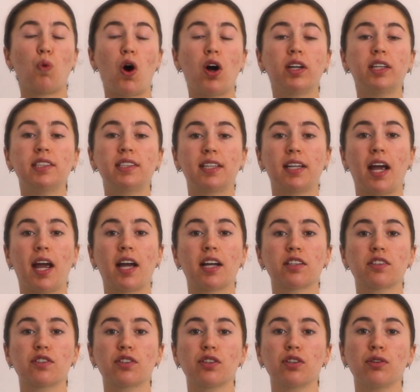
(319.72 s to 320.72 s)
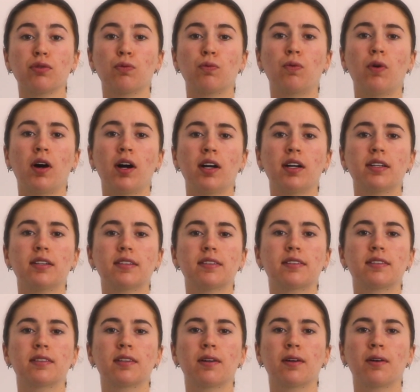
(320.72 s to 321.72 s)
wanted to answer
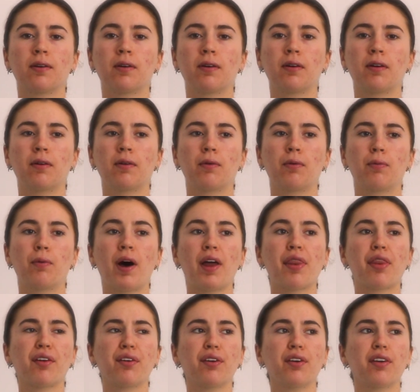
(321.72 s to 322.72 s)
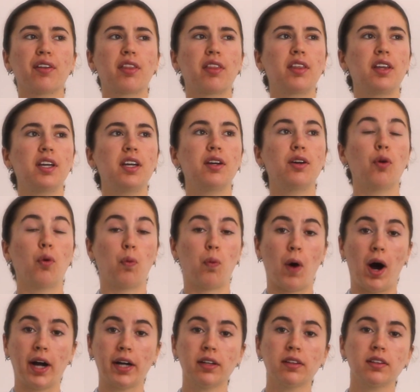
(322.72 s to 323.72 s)
was whether the
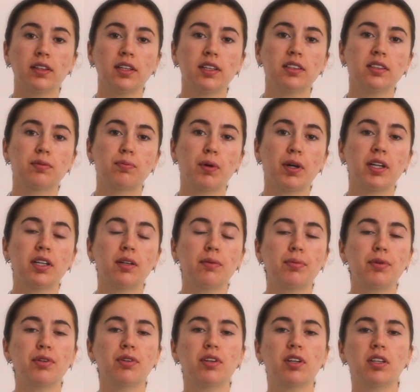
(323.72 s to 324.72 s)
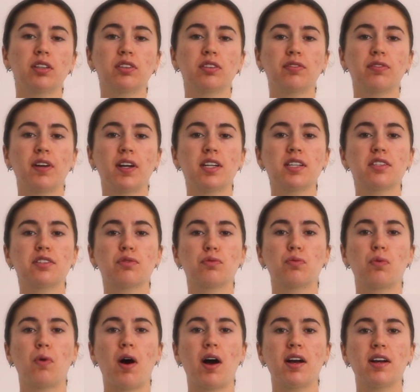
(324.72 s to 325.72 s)
wireless brain-computer interface
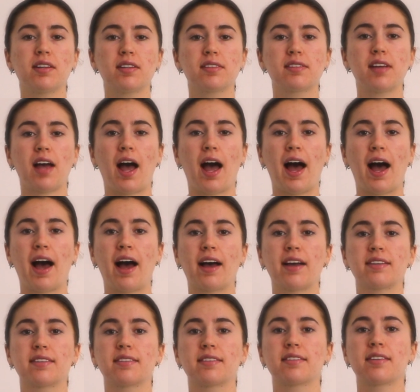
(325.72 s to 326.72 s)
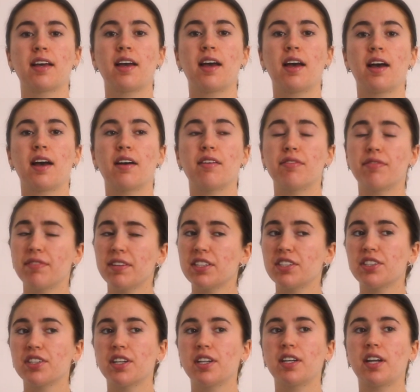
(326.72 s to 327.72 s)
was as
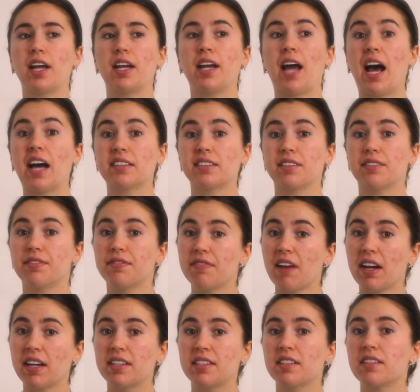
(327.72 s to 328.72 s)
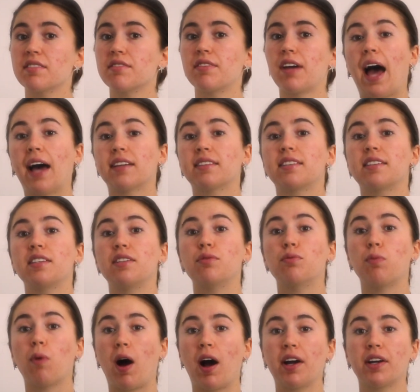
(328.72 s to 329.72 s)
efficient and as effective as the
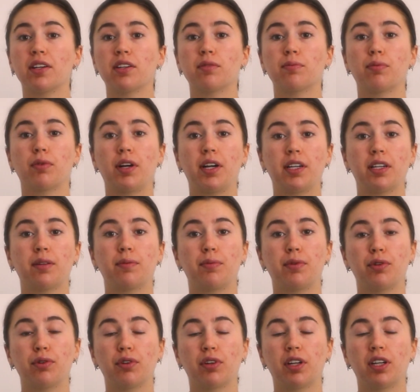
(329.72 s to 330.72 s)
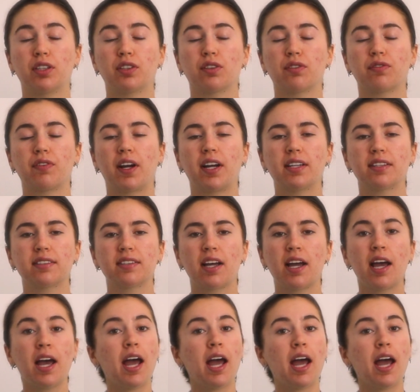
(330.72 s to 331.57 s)
wired brain-computer interface.